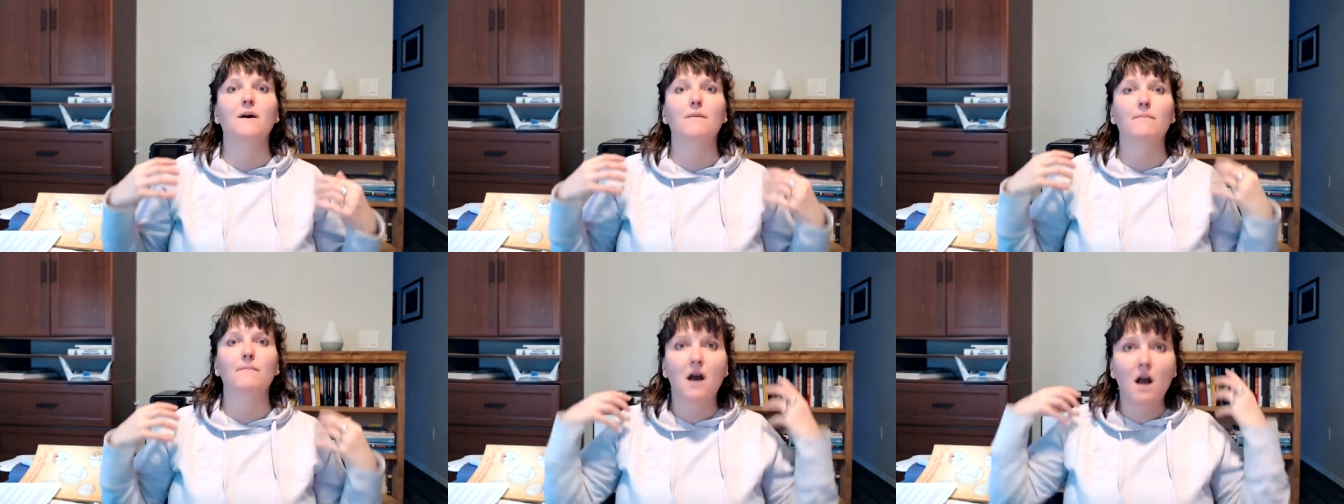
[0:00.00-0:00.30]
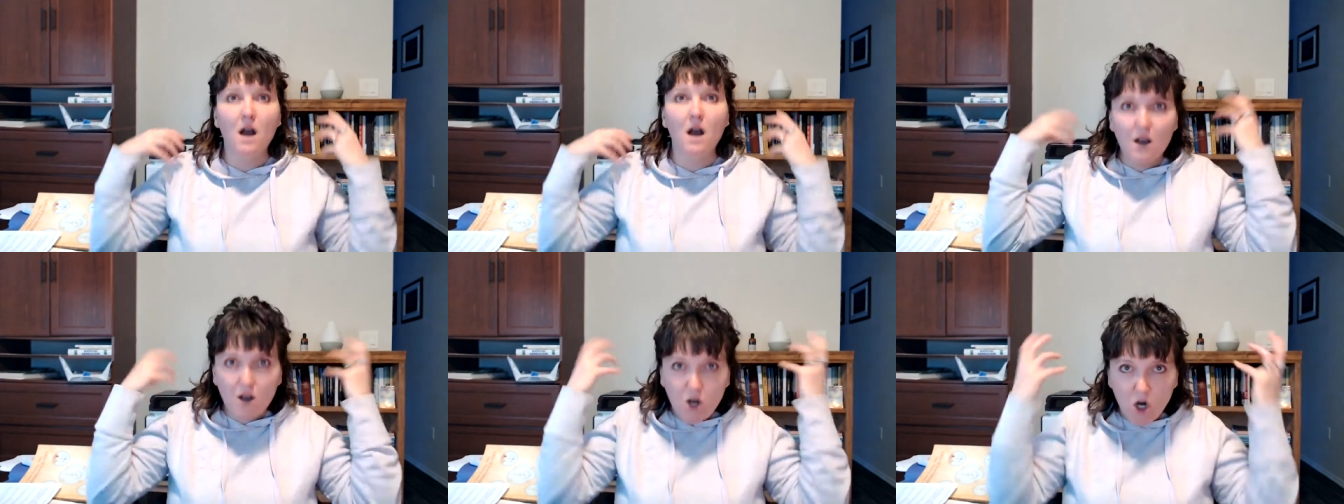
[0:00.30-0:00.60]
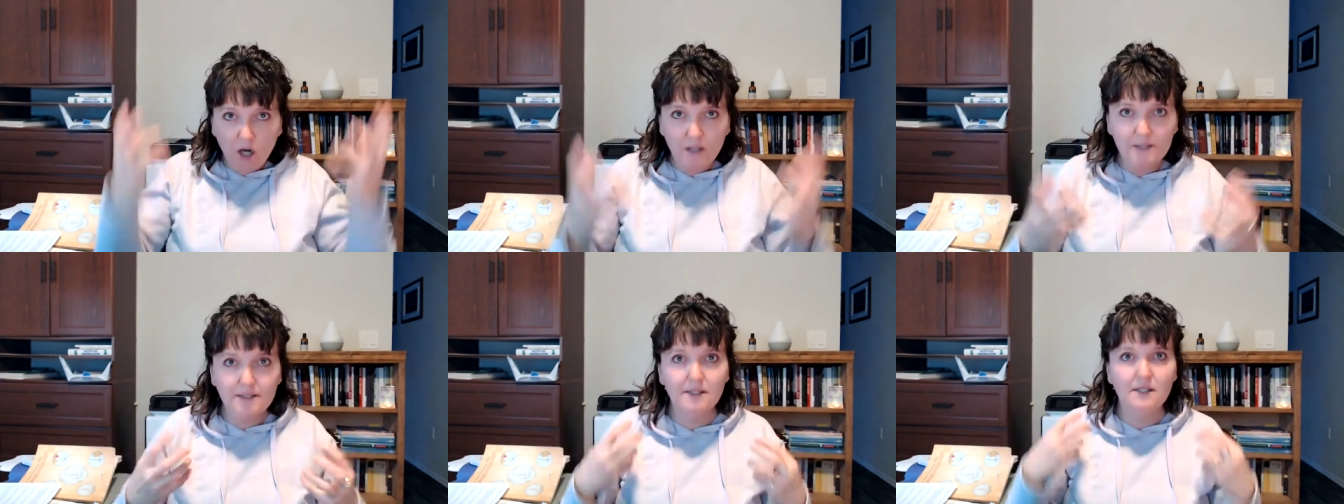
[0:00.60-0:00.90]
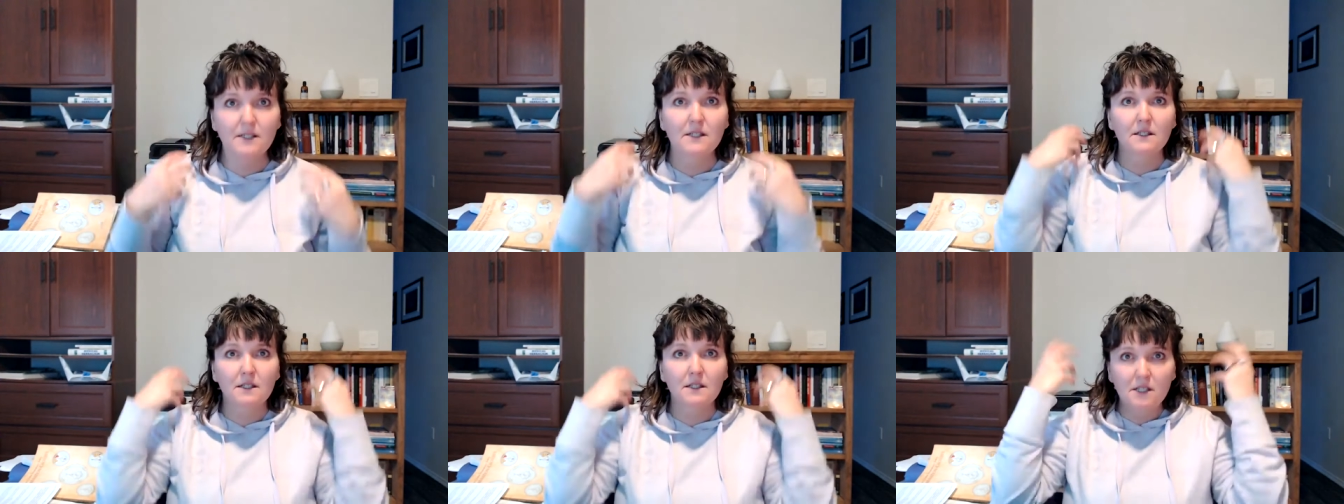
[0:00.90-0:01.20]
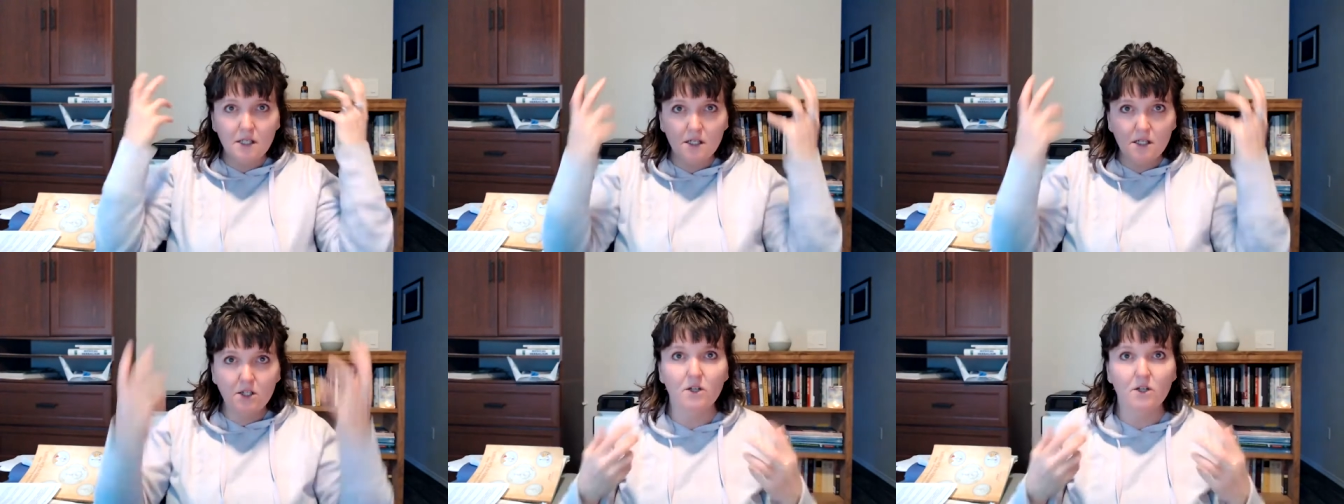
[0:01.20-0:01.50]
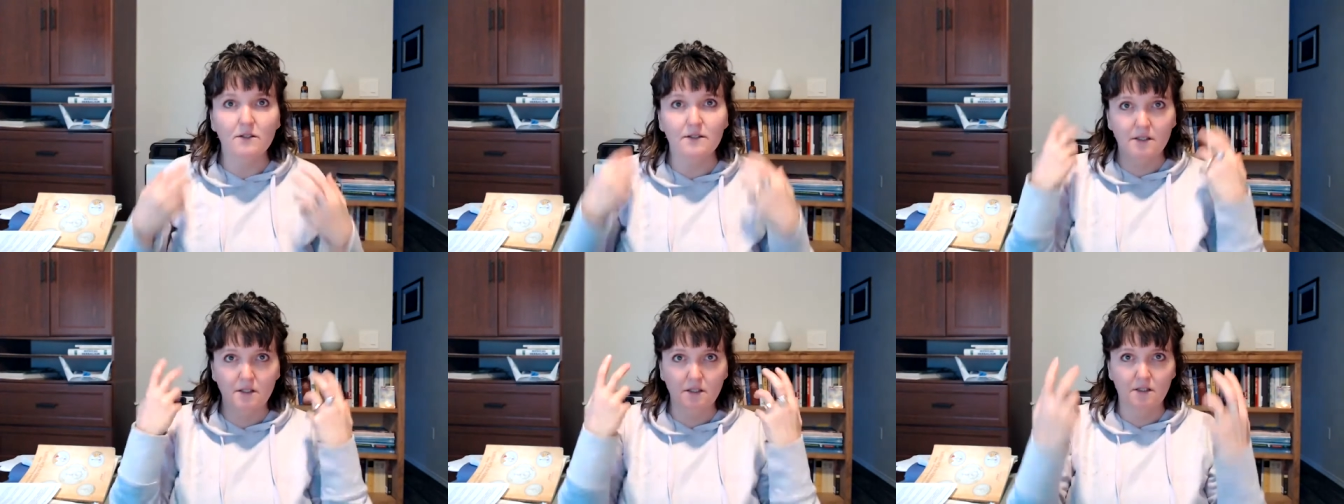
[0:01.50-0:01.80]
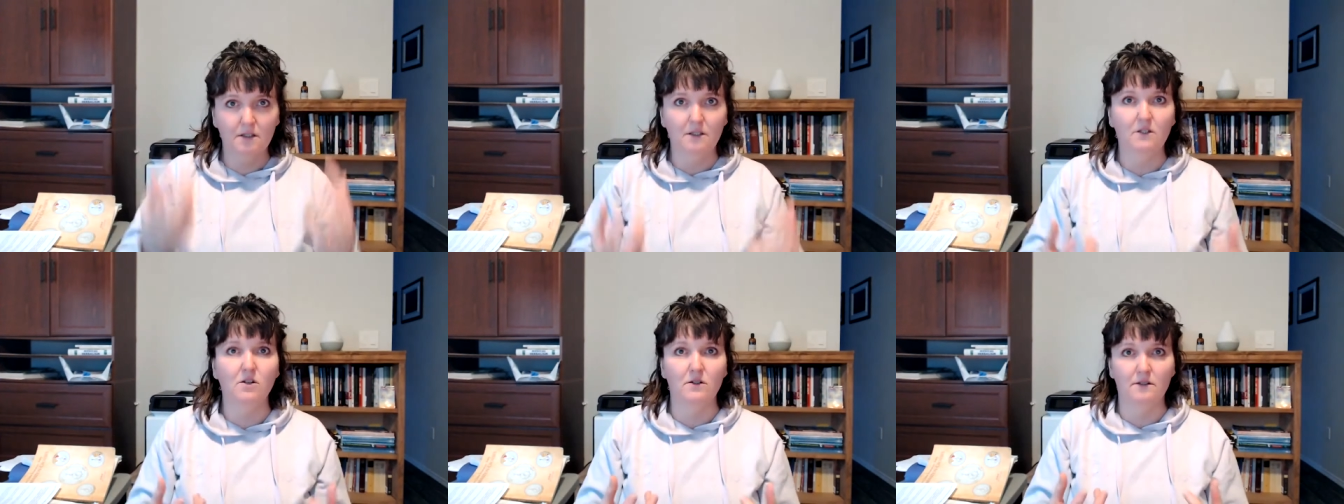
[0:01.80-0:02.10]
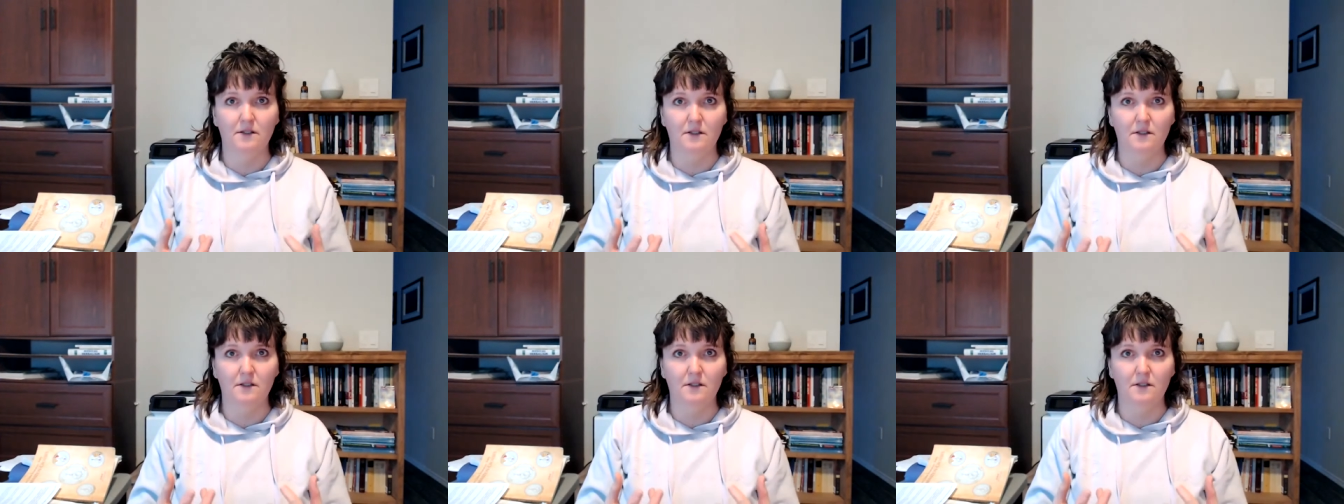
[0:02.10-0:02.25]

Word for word: up constantly. Till